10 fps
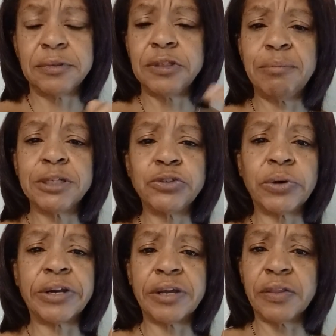The
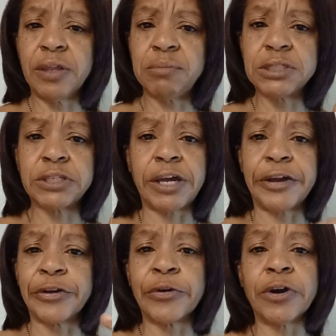majority of them are
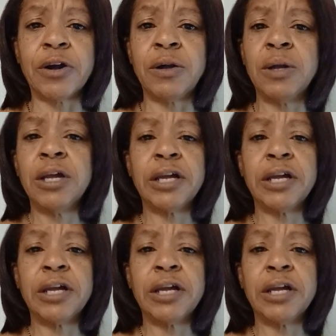saying, girl,